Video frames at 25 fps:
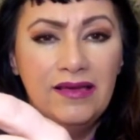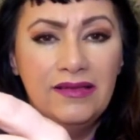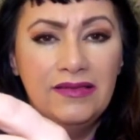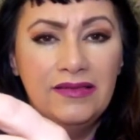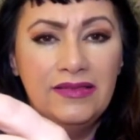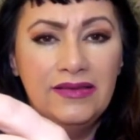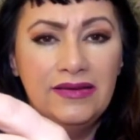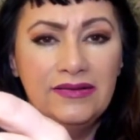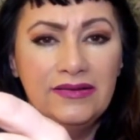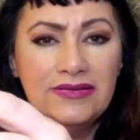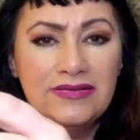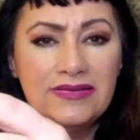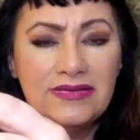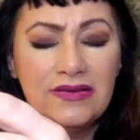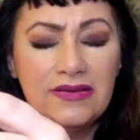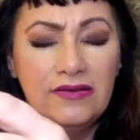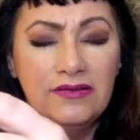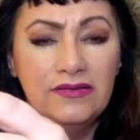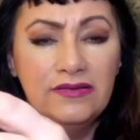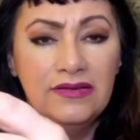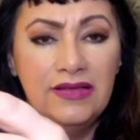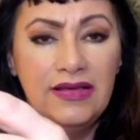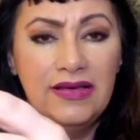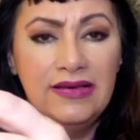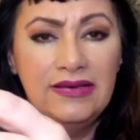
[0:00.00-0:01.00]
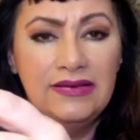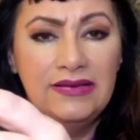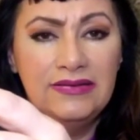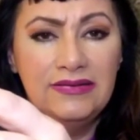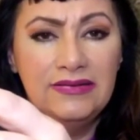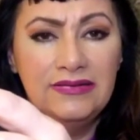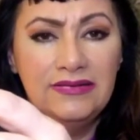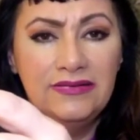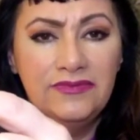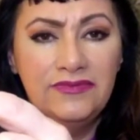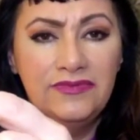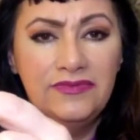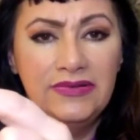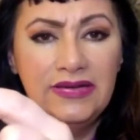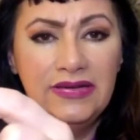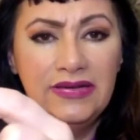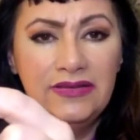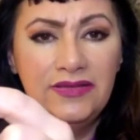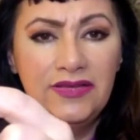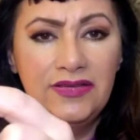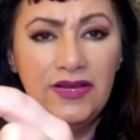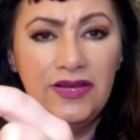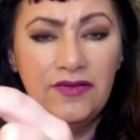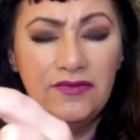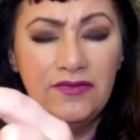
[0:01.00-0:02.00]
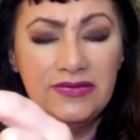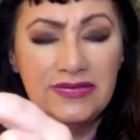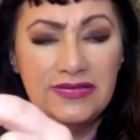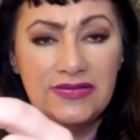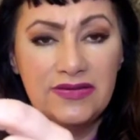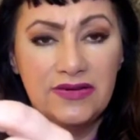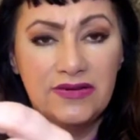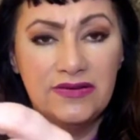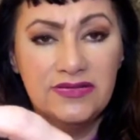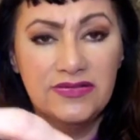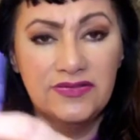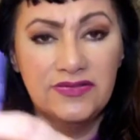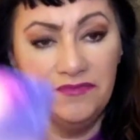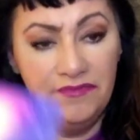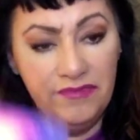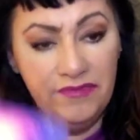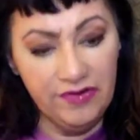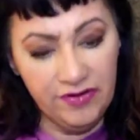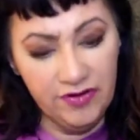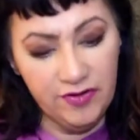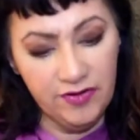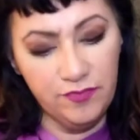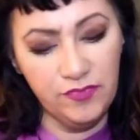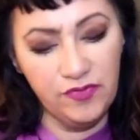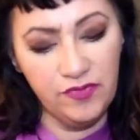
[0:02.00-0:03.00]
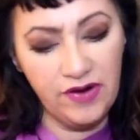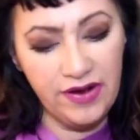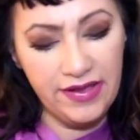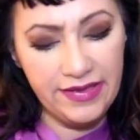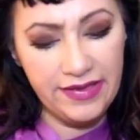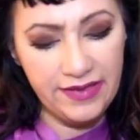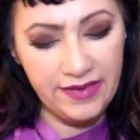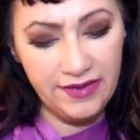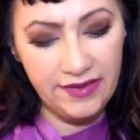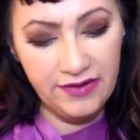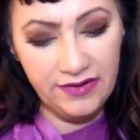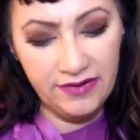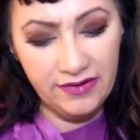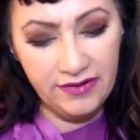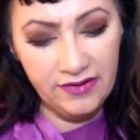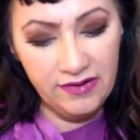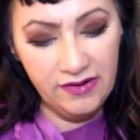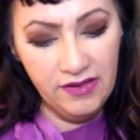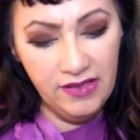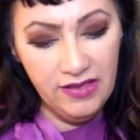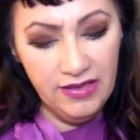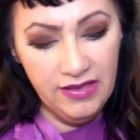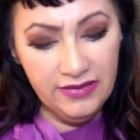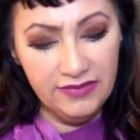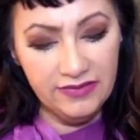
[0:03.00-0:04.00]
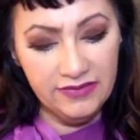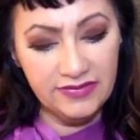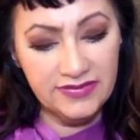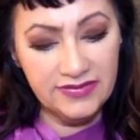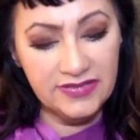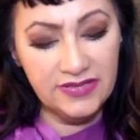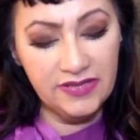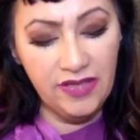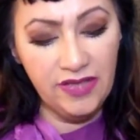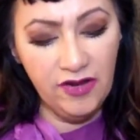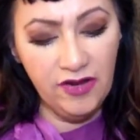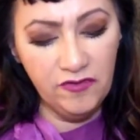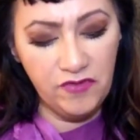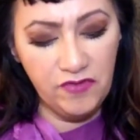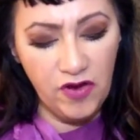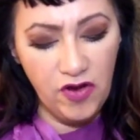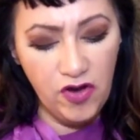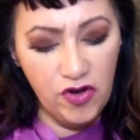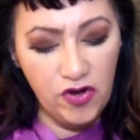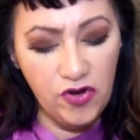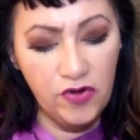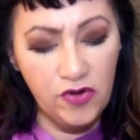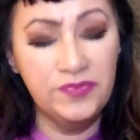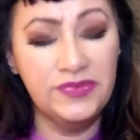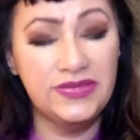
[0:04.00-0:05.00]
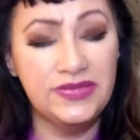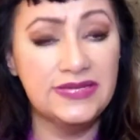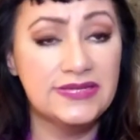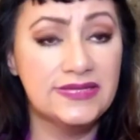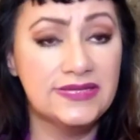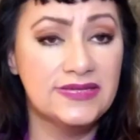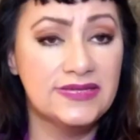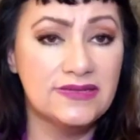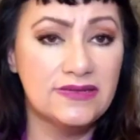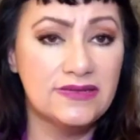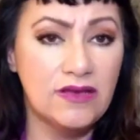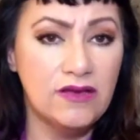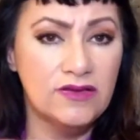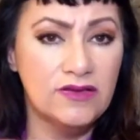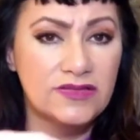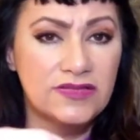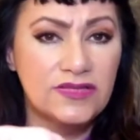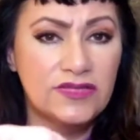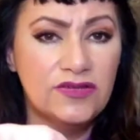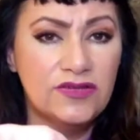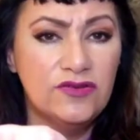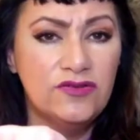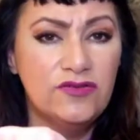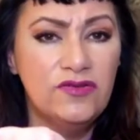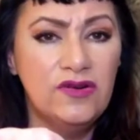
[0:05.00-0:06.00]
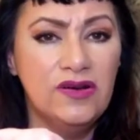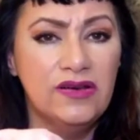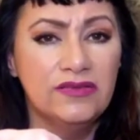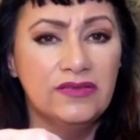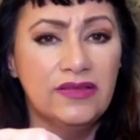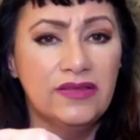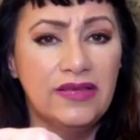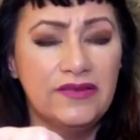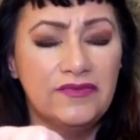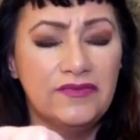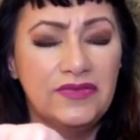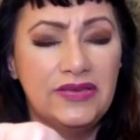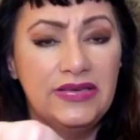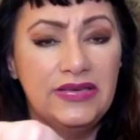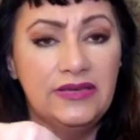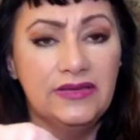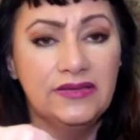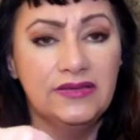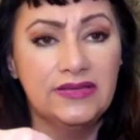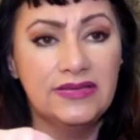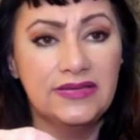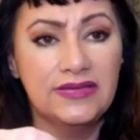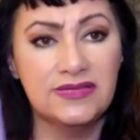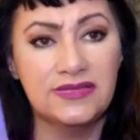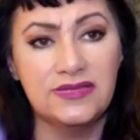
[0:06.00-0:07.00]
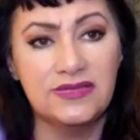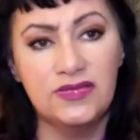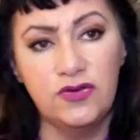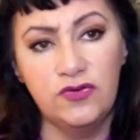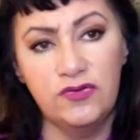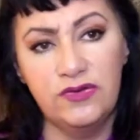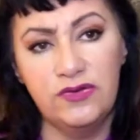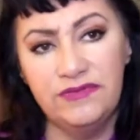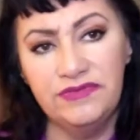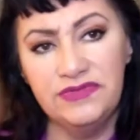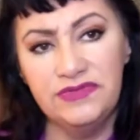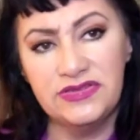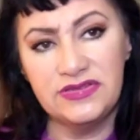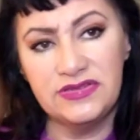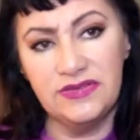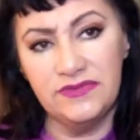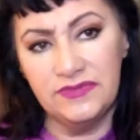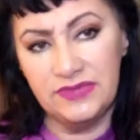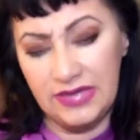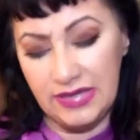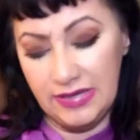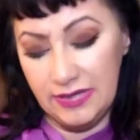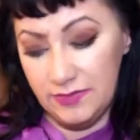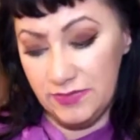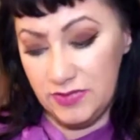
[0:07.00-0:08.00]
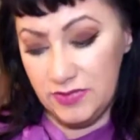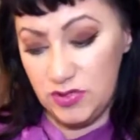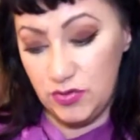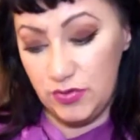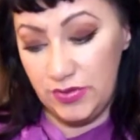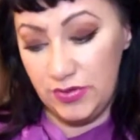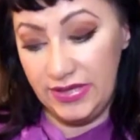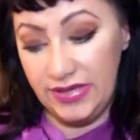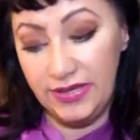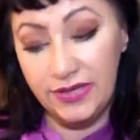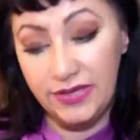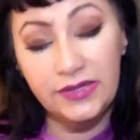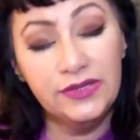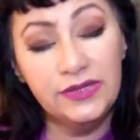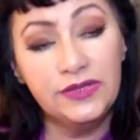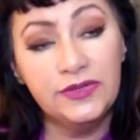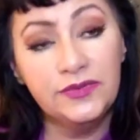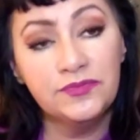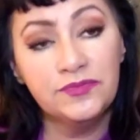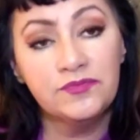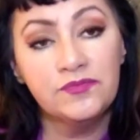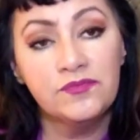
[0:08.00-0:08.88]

There's a lot of, the stars very bright here. There's a lot of hope. This is also a lot of healing. So give yourself time to heal